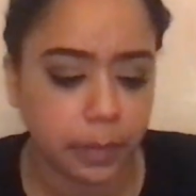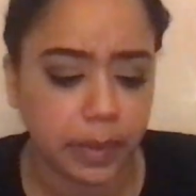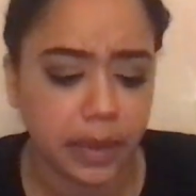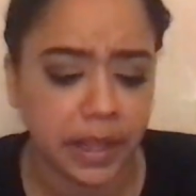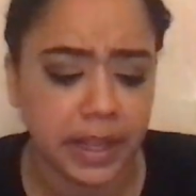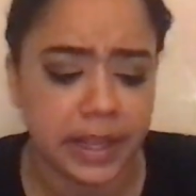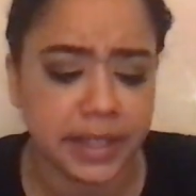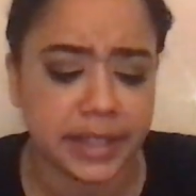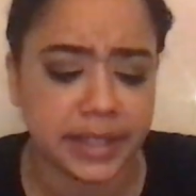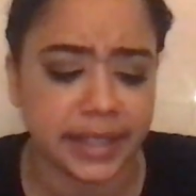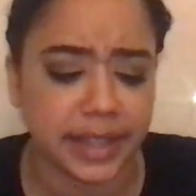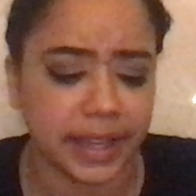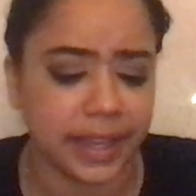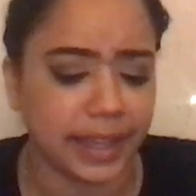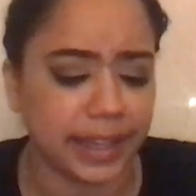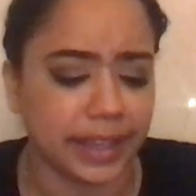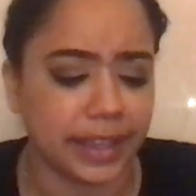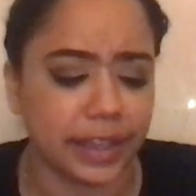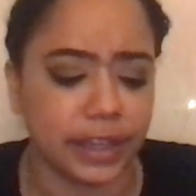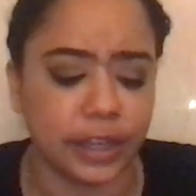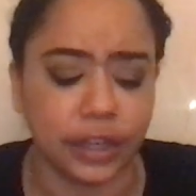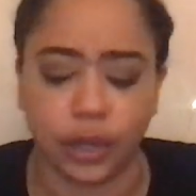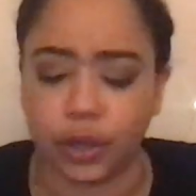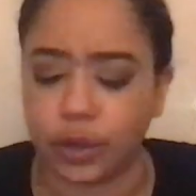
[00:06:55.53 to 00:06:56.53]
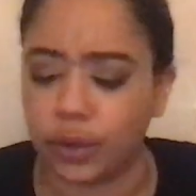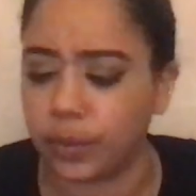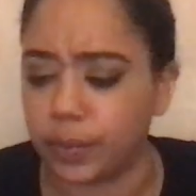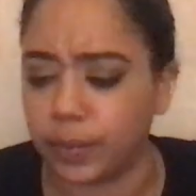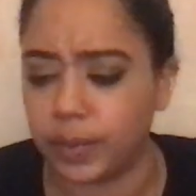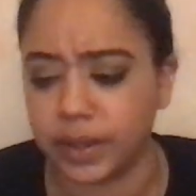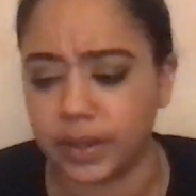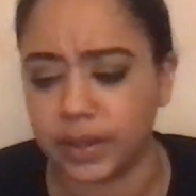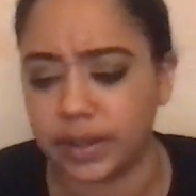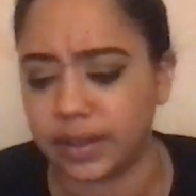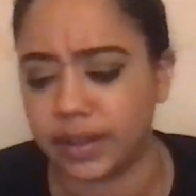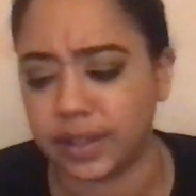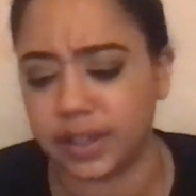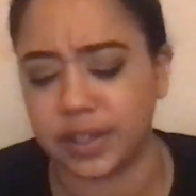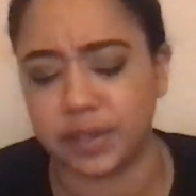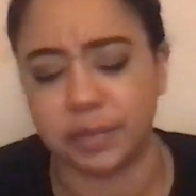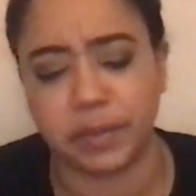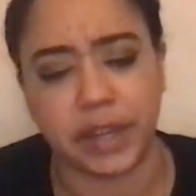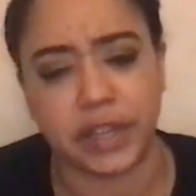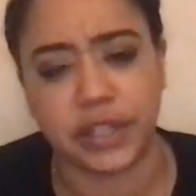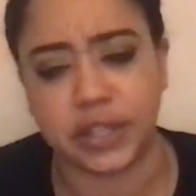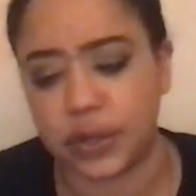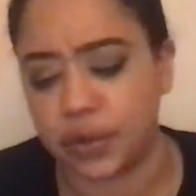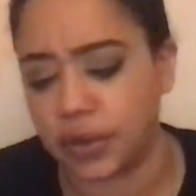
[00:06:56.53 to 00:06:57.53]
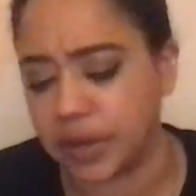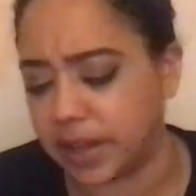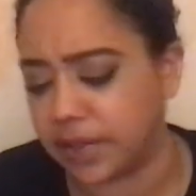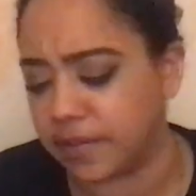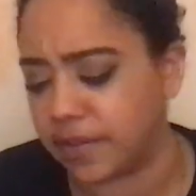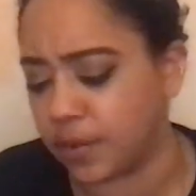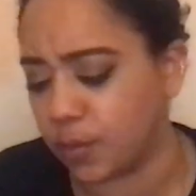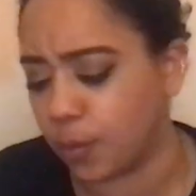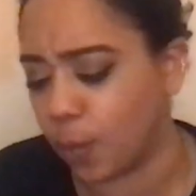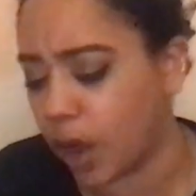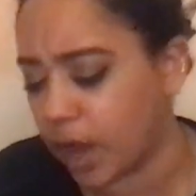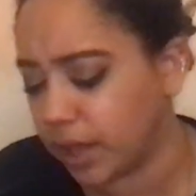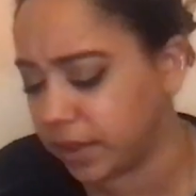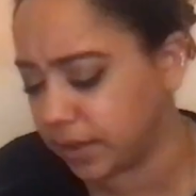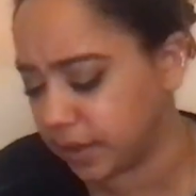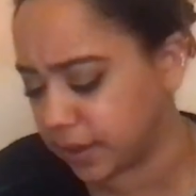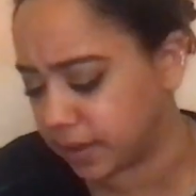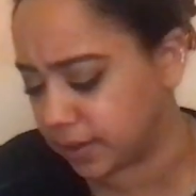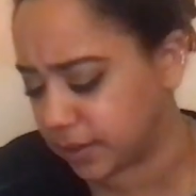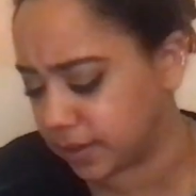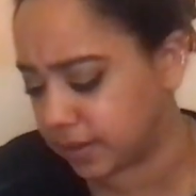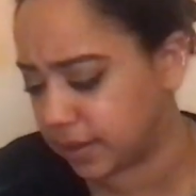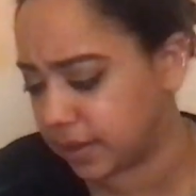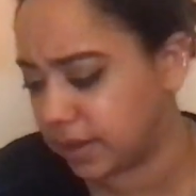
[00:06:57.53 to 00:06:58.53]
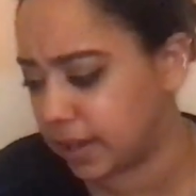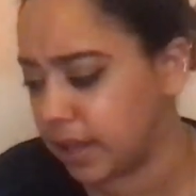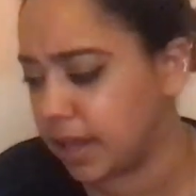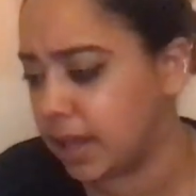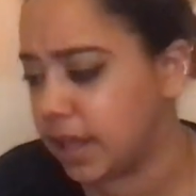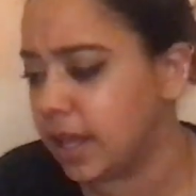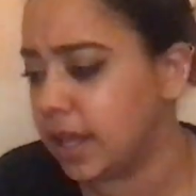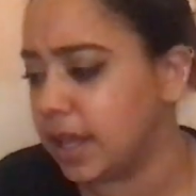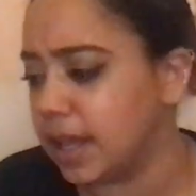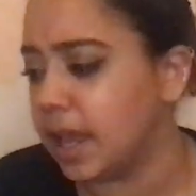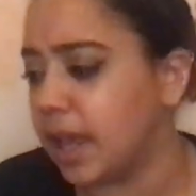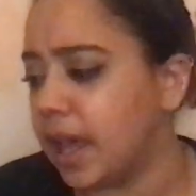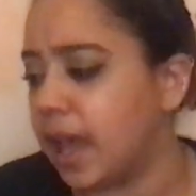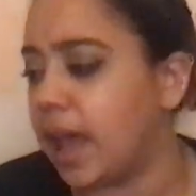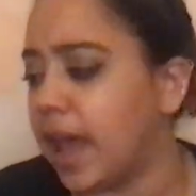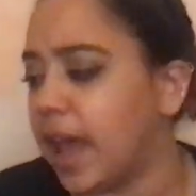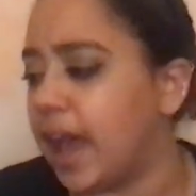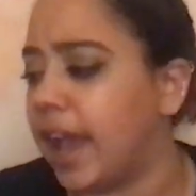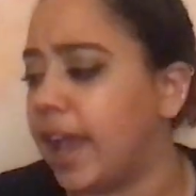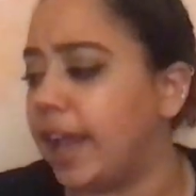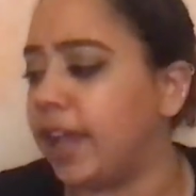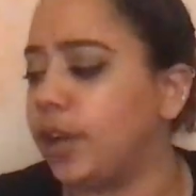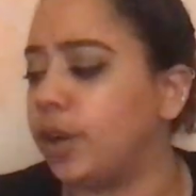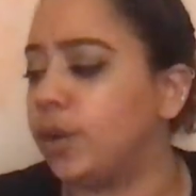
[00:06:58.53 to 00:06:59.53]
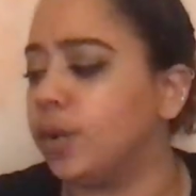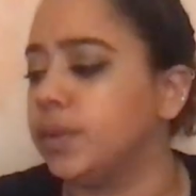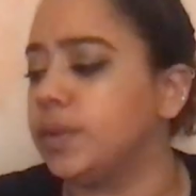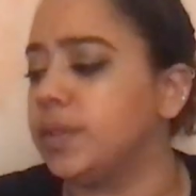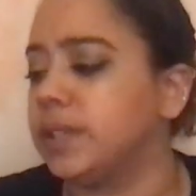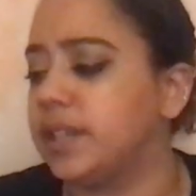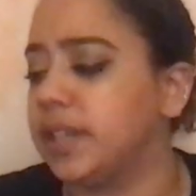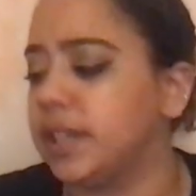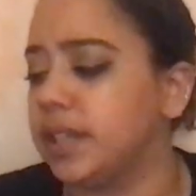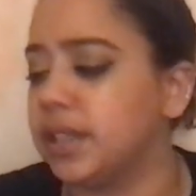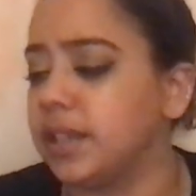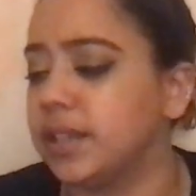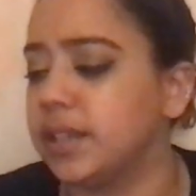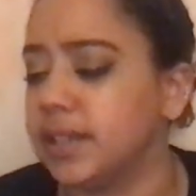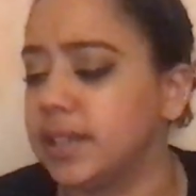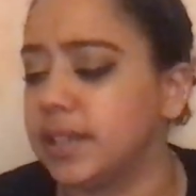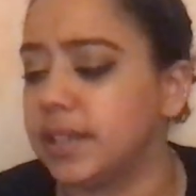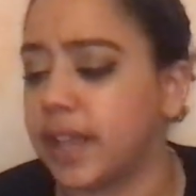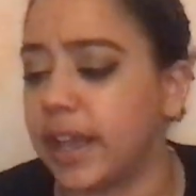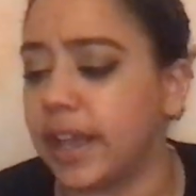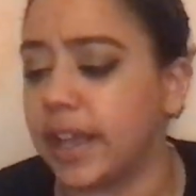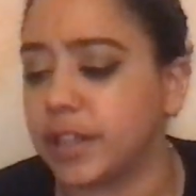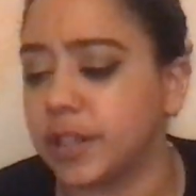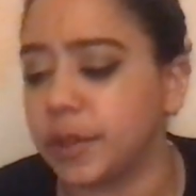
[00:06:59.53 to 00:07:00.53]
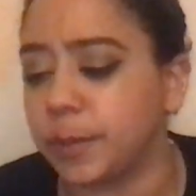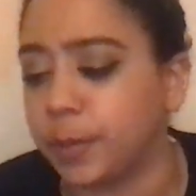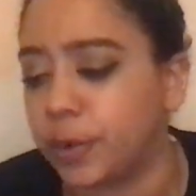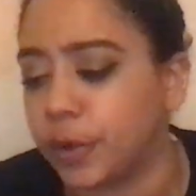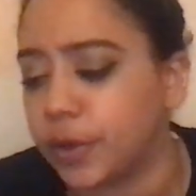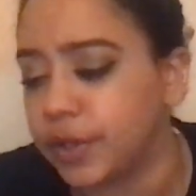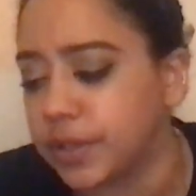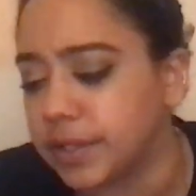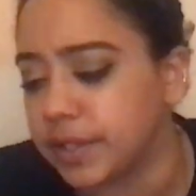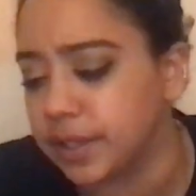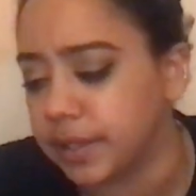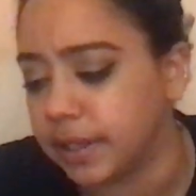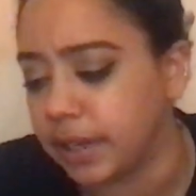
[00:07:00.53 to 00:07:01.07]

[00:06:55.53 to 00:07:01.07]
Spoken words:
It's like, you know, does my soul even want this? I don't see this as a person,